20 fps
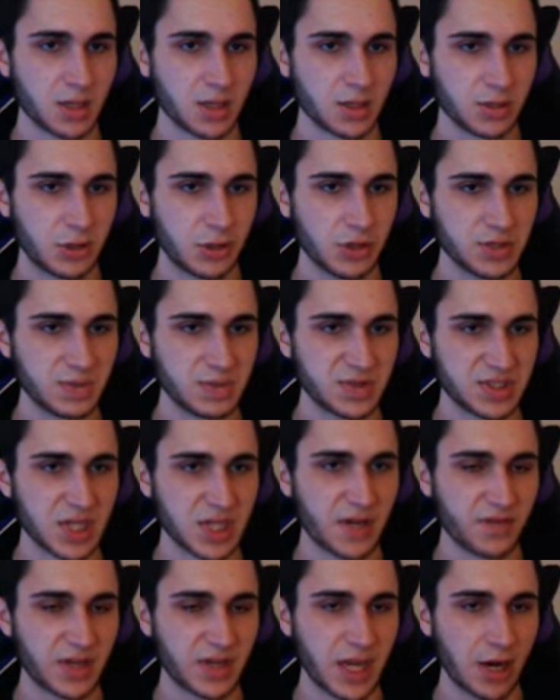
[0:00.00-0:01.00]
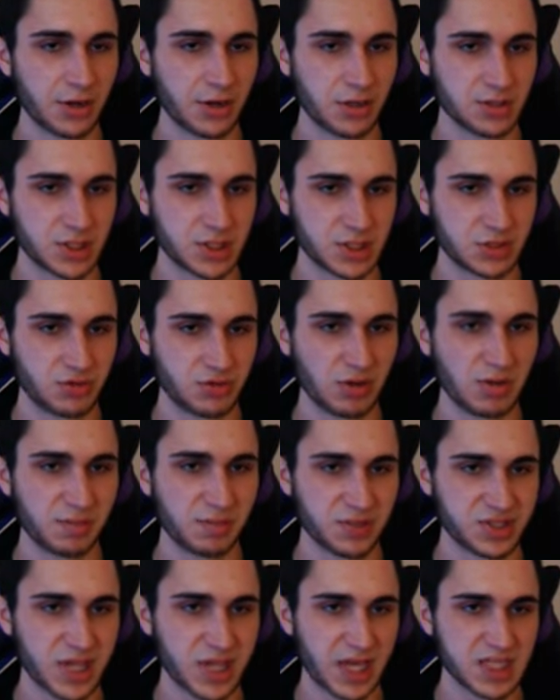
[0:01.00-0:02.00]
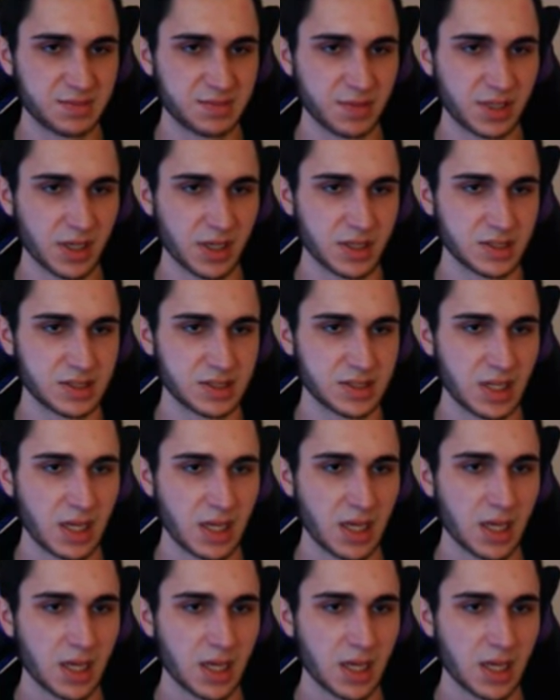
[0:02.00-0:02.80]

Cruise boosting off a character is extremely precise because